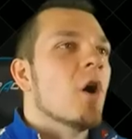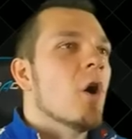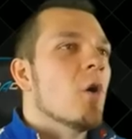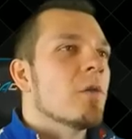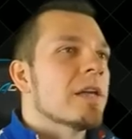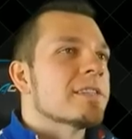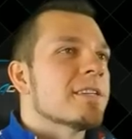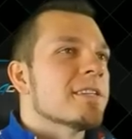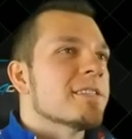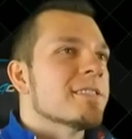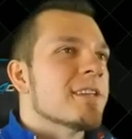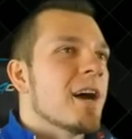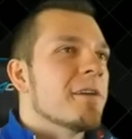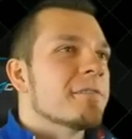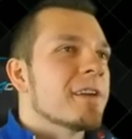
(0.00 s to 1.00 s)
Oh, that's his
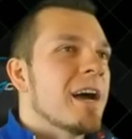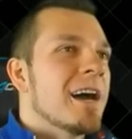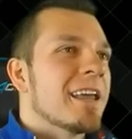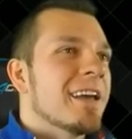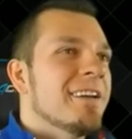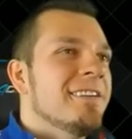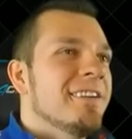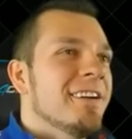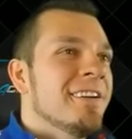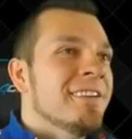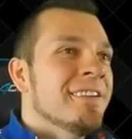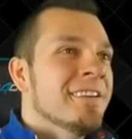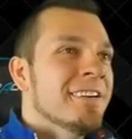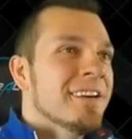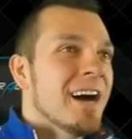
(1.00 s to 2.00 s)
stuff. Got it.
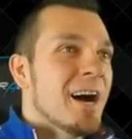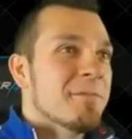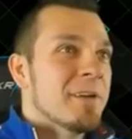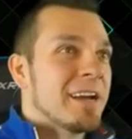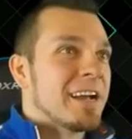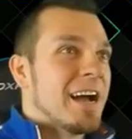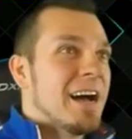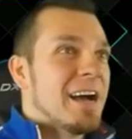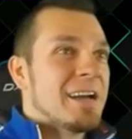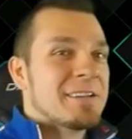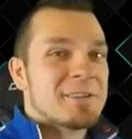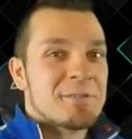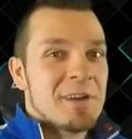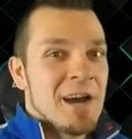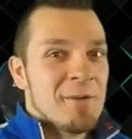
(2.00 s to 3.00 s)
I'm like, I
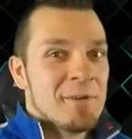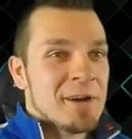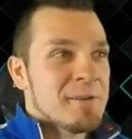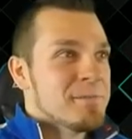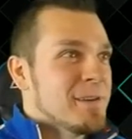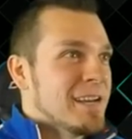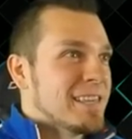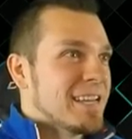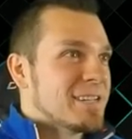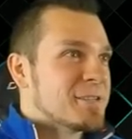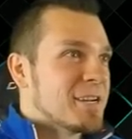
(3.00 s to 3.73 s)
do not want to fight that